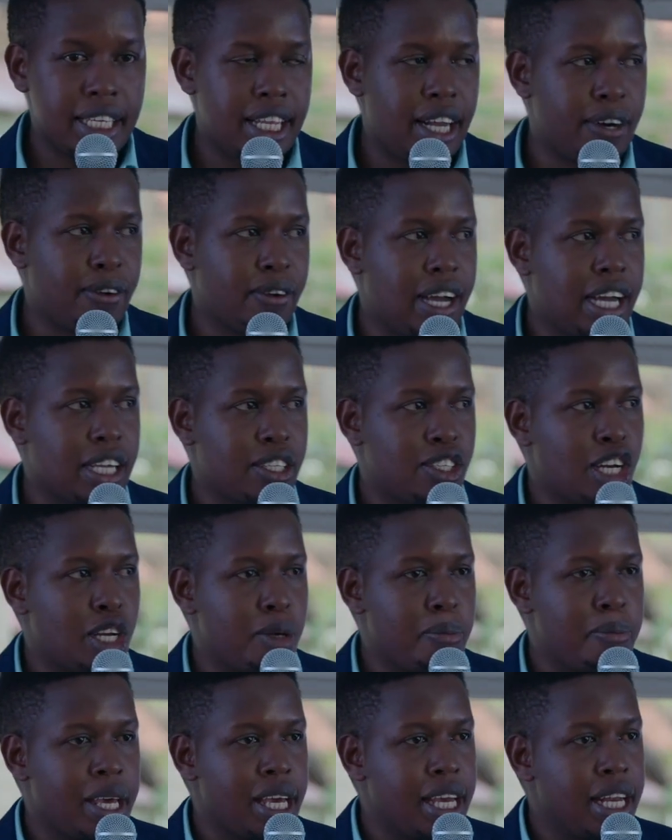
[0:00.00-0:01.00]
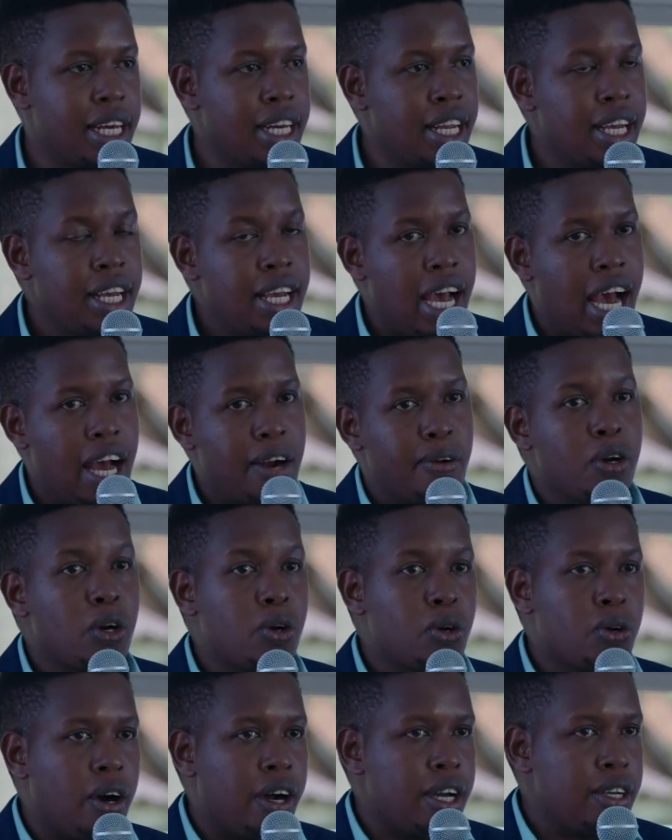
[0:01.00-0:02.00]
that we actually built, and we
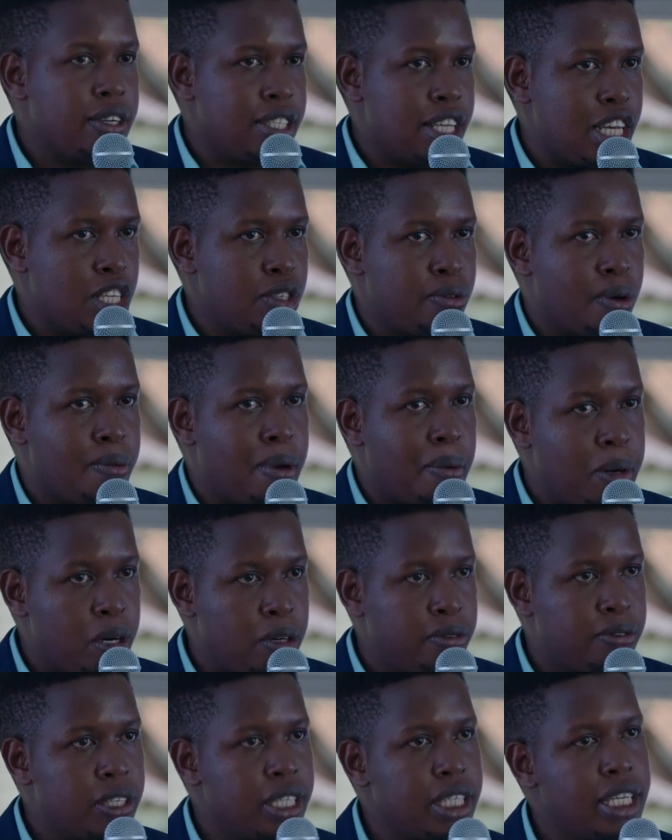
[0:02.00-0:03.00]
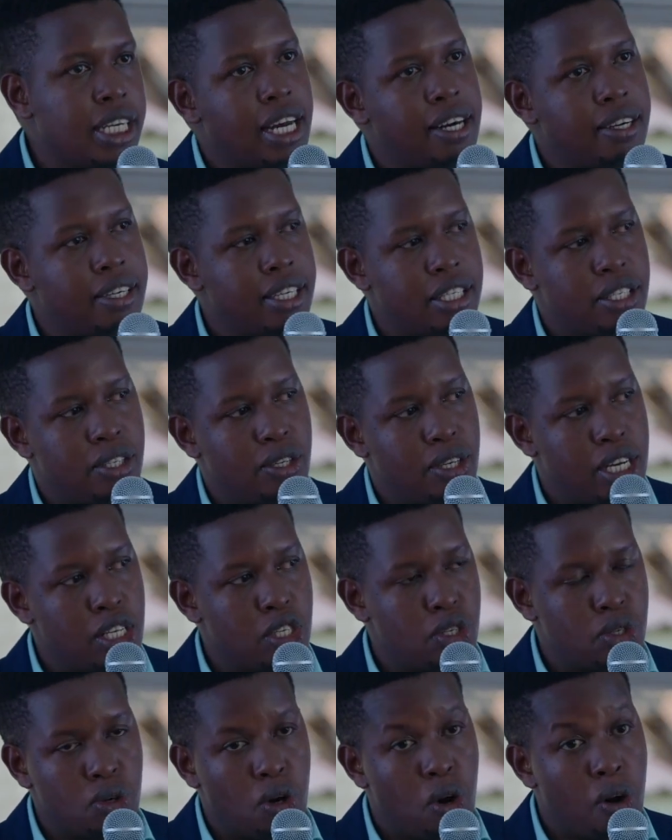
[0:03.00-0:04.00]
grew our users from about 1,400 students
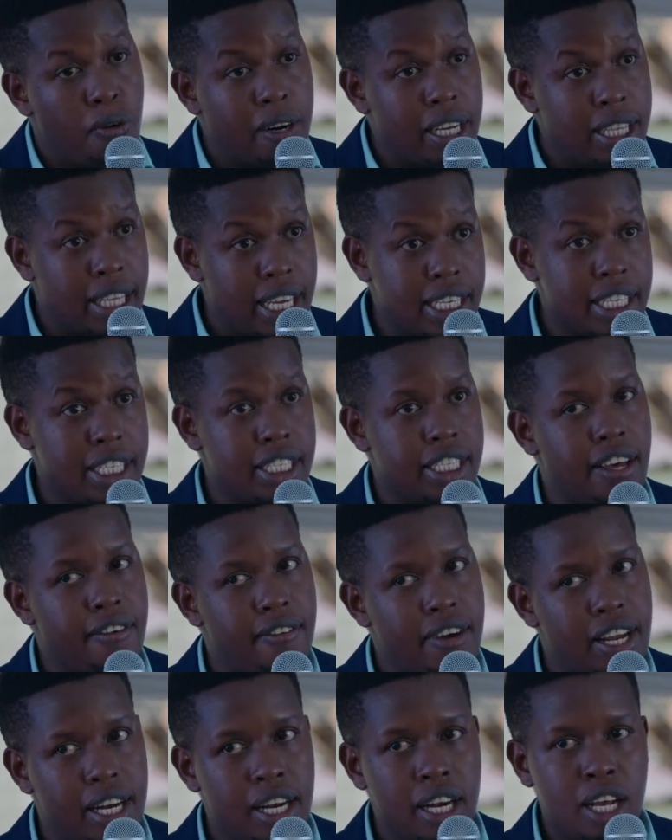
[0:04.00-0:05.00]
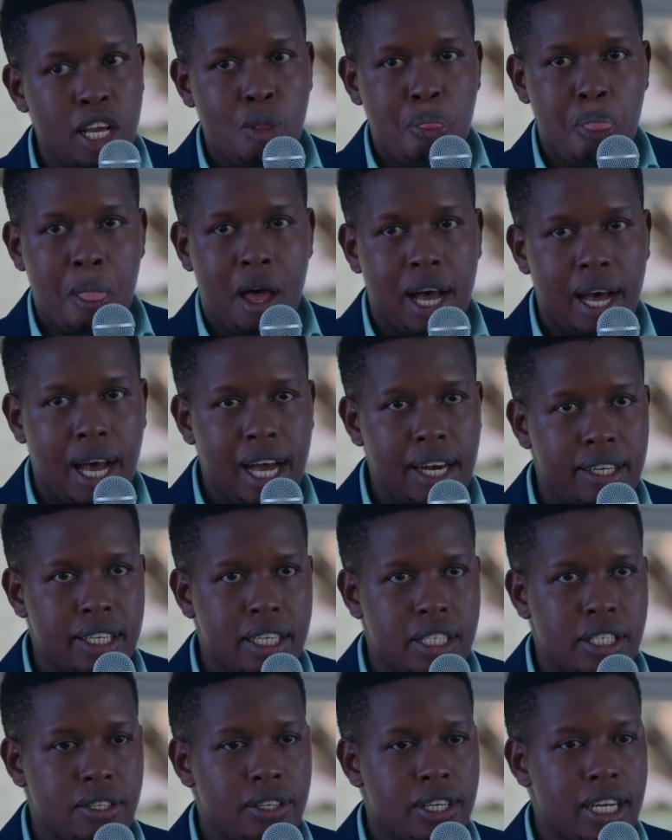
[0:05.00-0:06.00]
to over 3,700
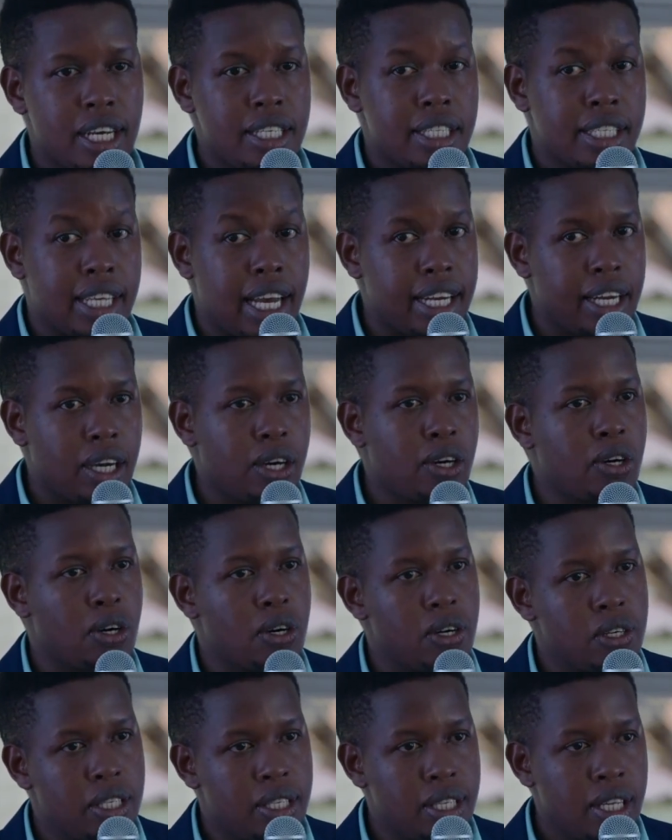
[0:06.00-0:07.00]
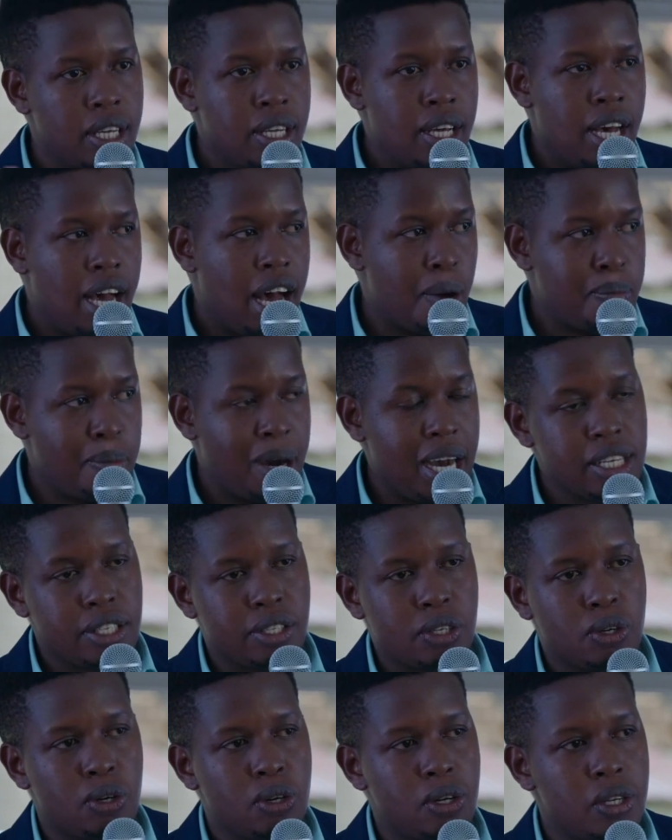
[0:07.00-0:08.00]
students cut across high
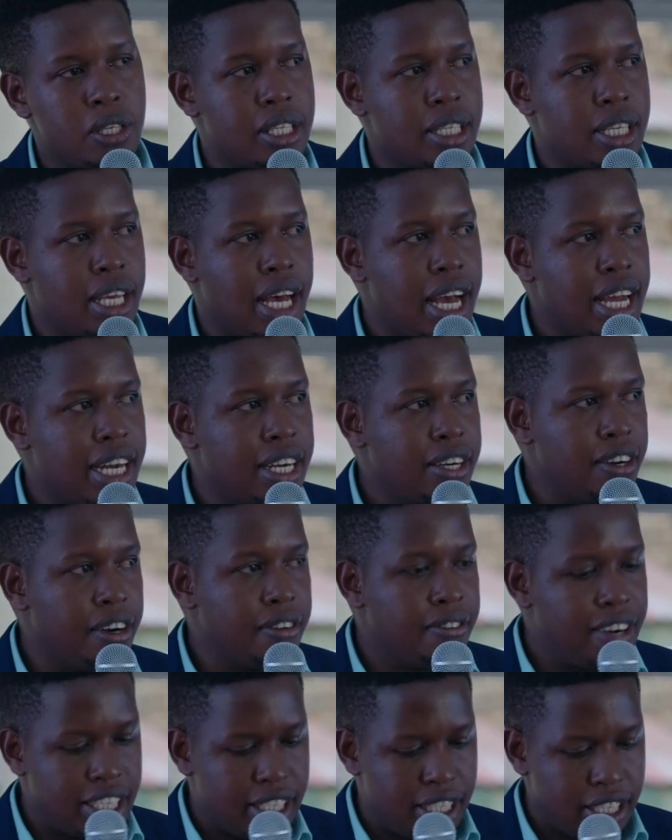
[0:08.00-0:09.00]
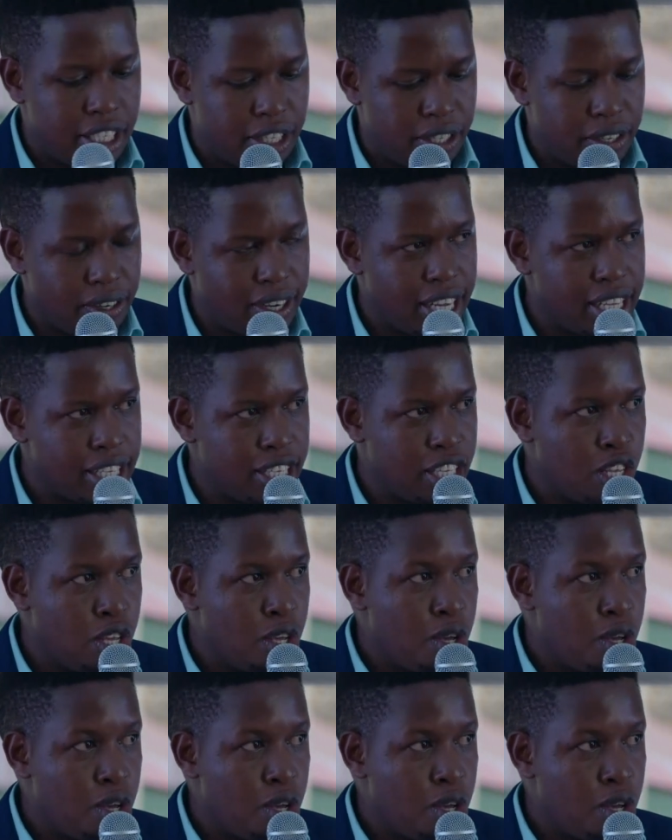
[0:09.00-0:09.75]
schools and university students.